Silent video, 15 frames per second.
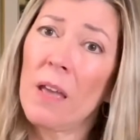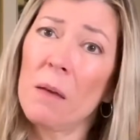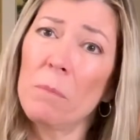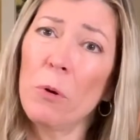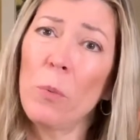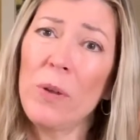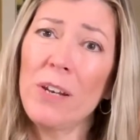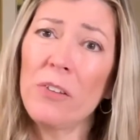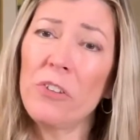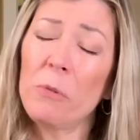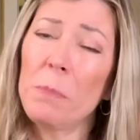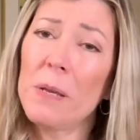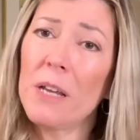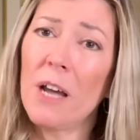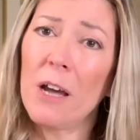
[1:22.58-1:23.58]
But when does
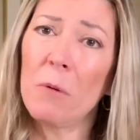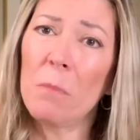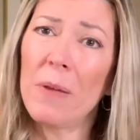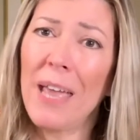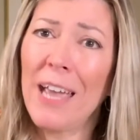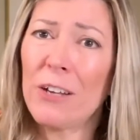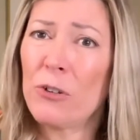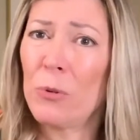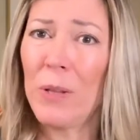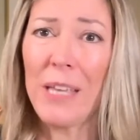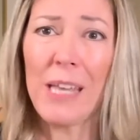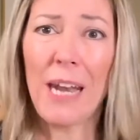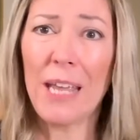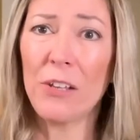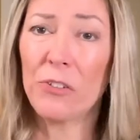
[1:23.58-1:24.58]
it become
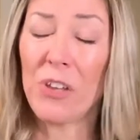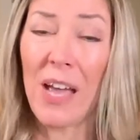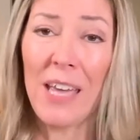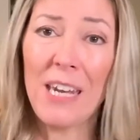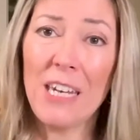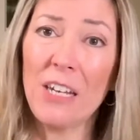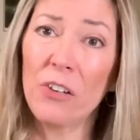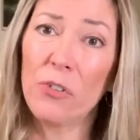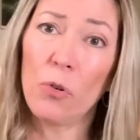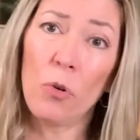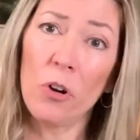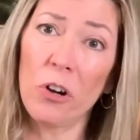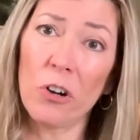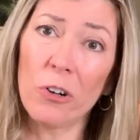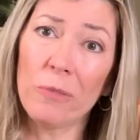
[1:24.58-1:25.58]
actually an anxiety
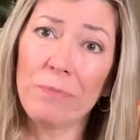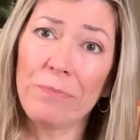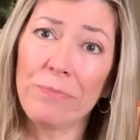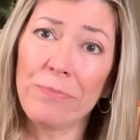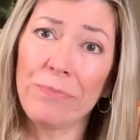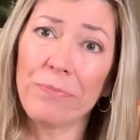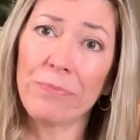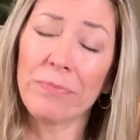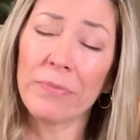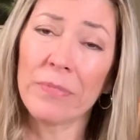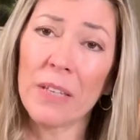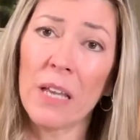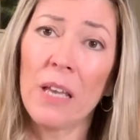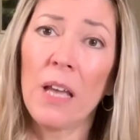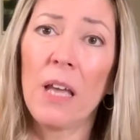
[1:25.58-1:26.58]
disorder?
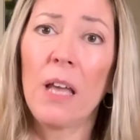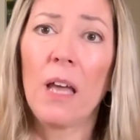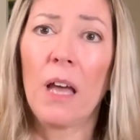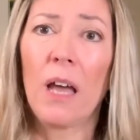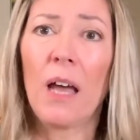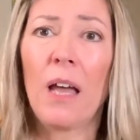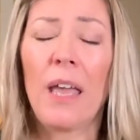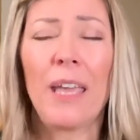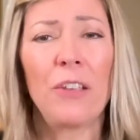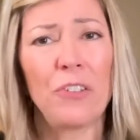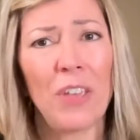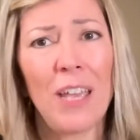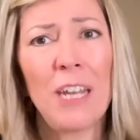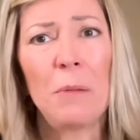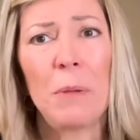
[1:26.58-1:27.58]

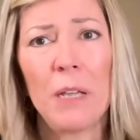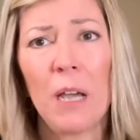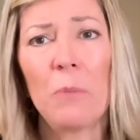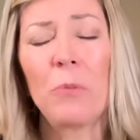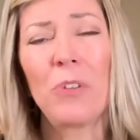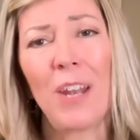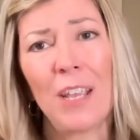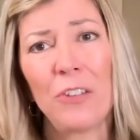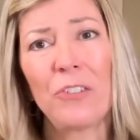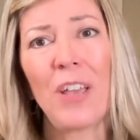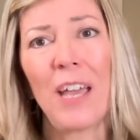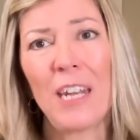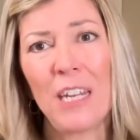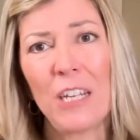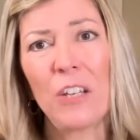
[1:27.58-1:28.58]
Anxiety becomes an
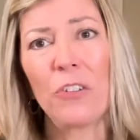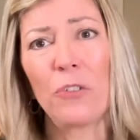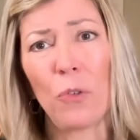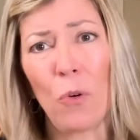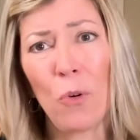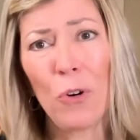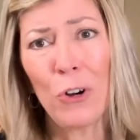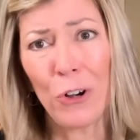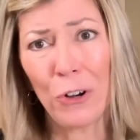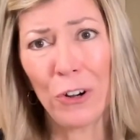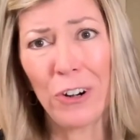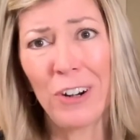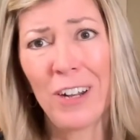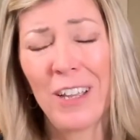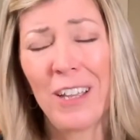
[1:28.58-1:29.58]
anxiety
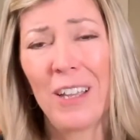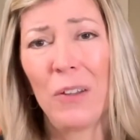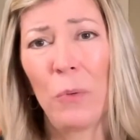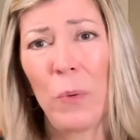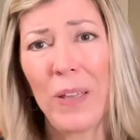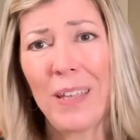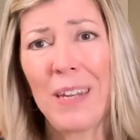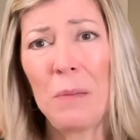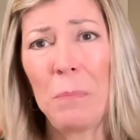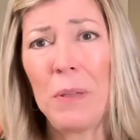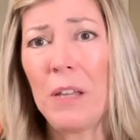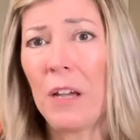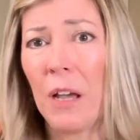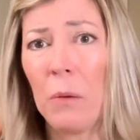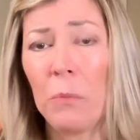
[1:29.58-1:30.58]
disorder when it
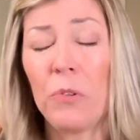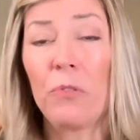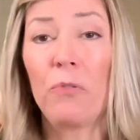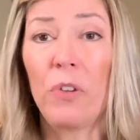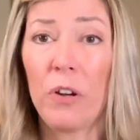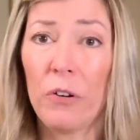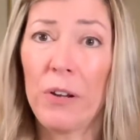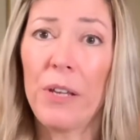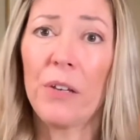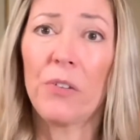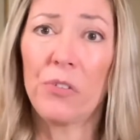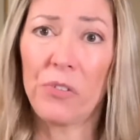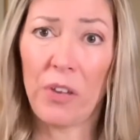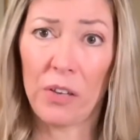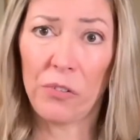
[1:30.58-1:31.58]
becomes very
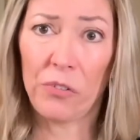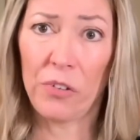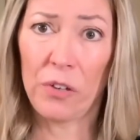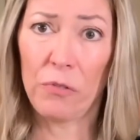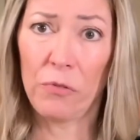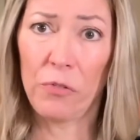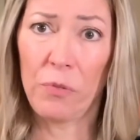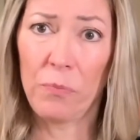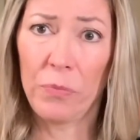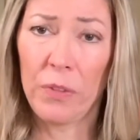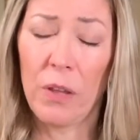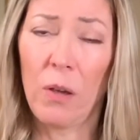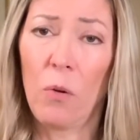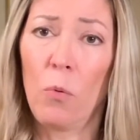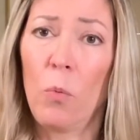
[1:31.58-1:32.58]
excessive,
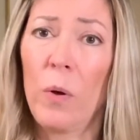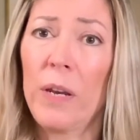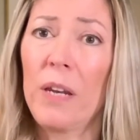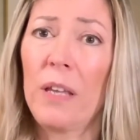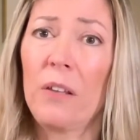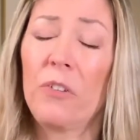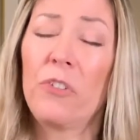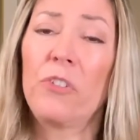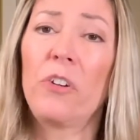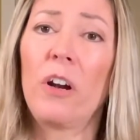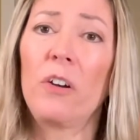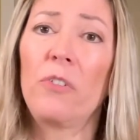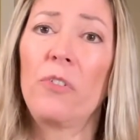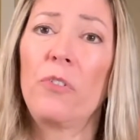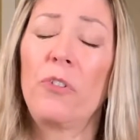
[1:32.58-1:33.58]
when it
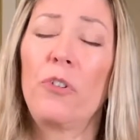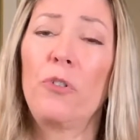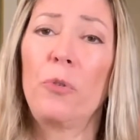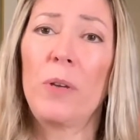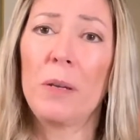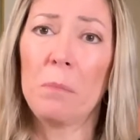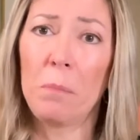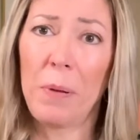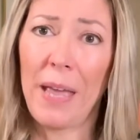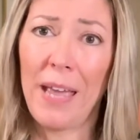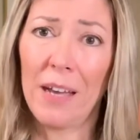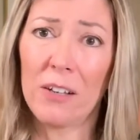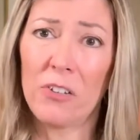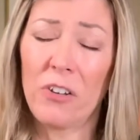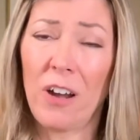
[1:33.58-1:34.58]
starts to
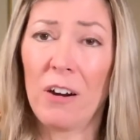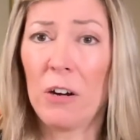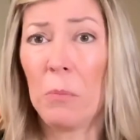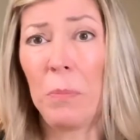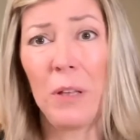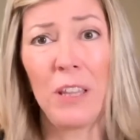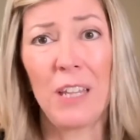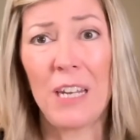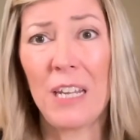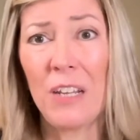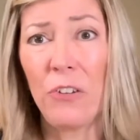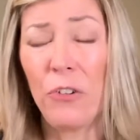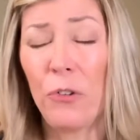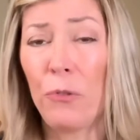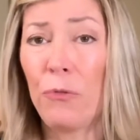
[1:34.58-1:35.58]
impact our ability
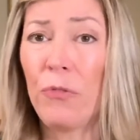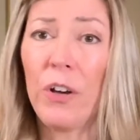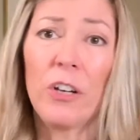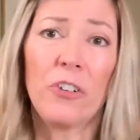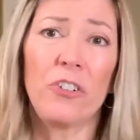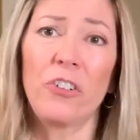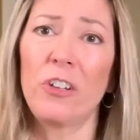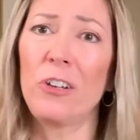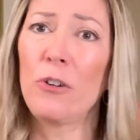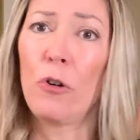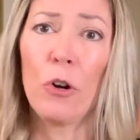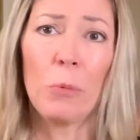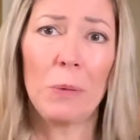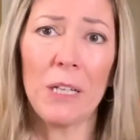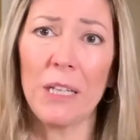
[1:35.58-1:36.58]
to function
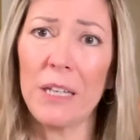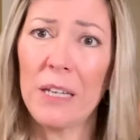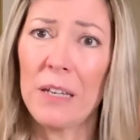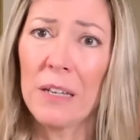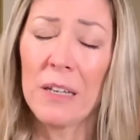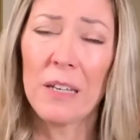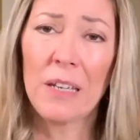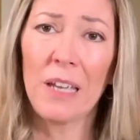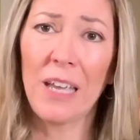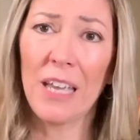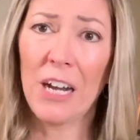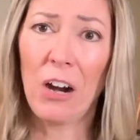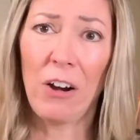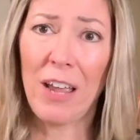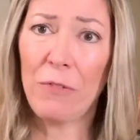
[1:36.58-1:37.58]
normally
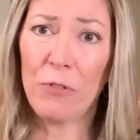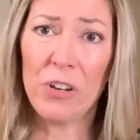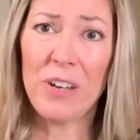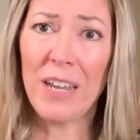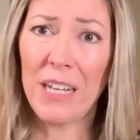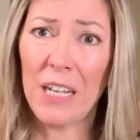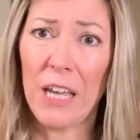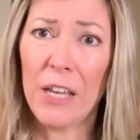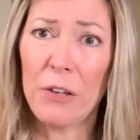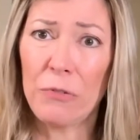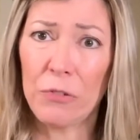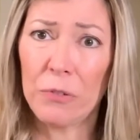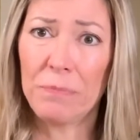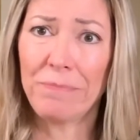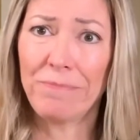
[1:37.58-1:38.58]
in our everyday life.